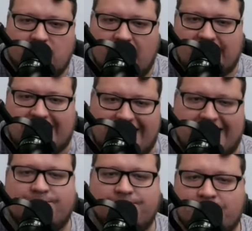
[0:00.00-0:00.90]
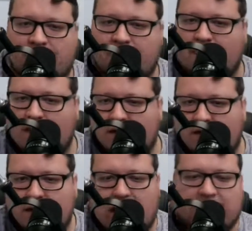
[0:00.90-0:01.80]
idea.
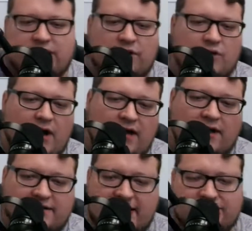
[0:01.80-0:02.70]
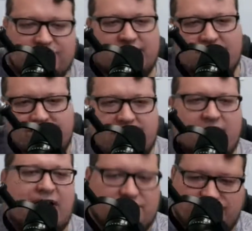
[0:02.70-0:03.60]
So that's just on the
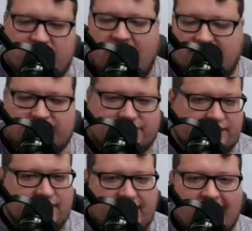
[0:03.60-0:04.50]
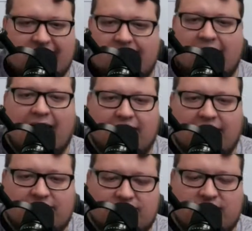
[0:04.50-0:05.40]
video yesterday. I just
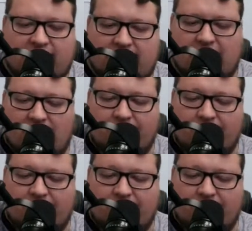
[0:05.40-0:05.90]
think,